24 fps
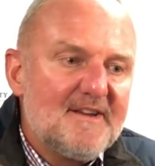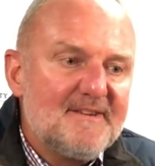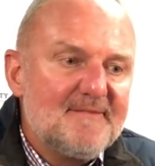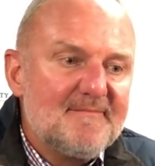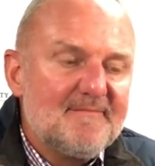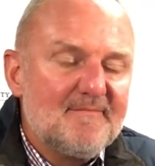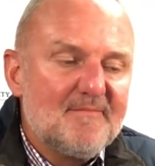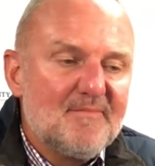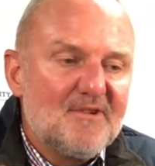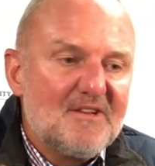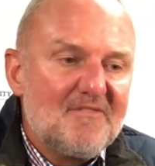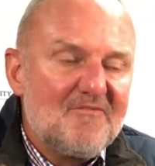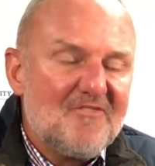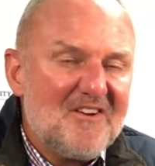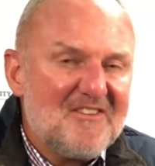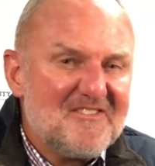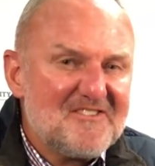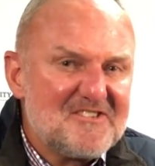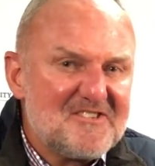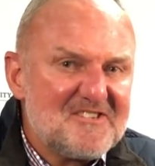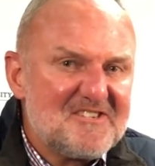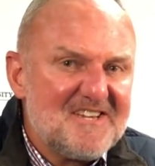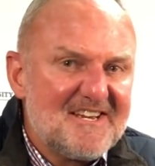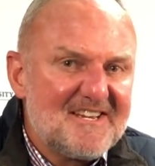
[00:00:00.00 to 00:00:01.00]
And believe it or not,
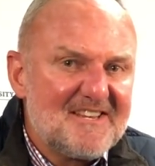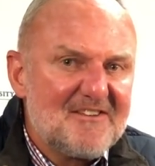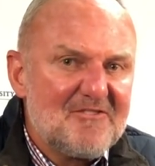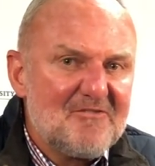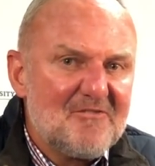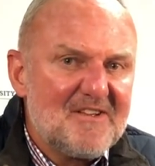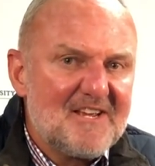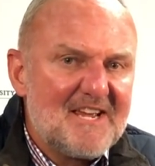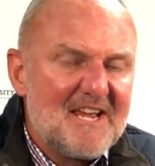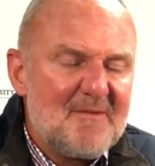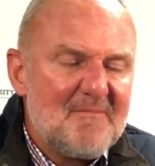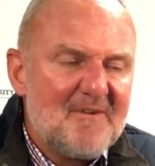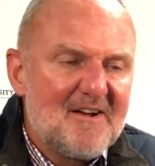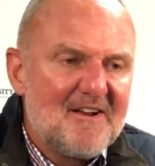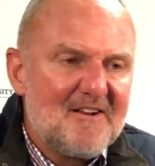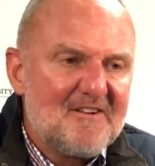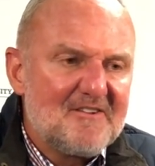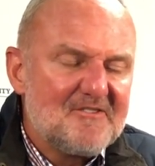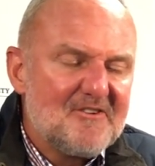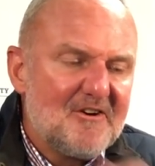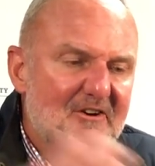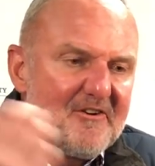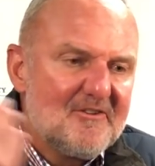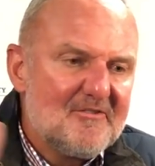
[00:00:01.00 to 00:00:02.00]
this is like the only game. I got
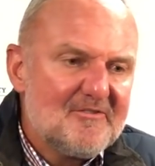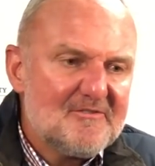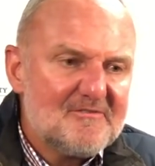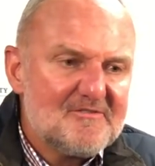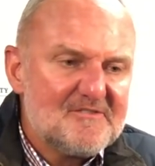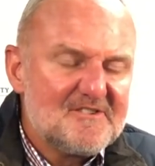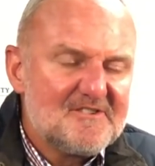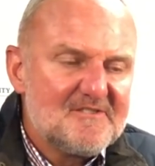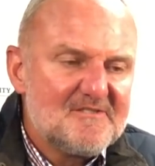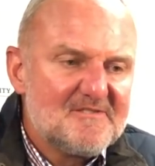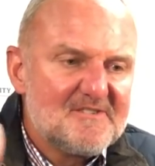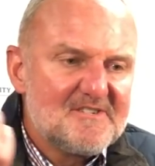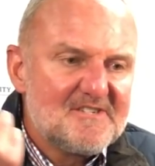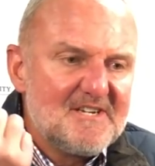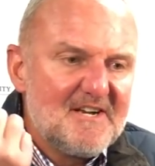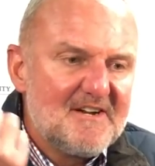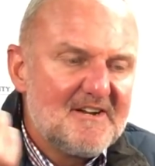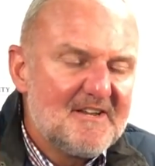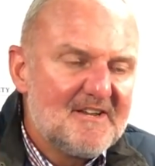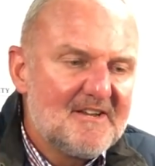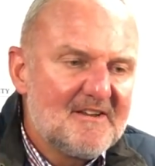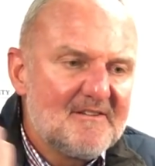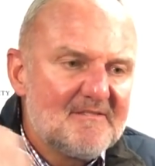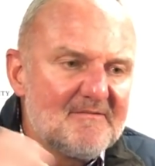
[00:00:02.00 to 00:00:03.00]
a daughter who's
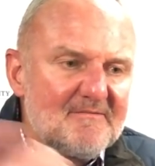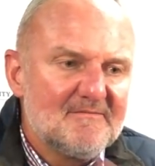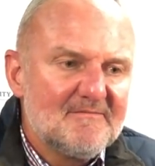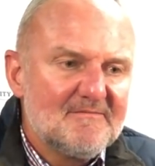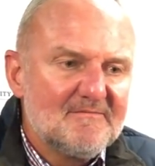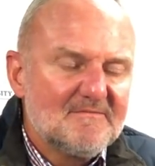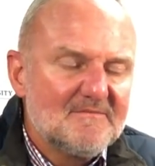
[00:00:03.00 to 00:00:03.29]
studying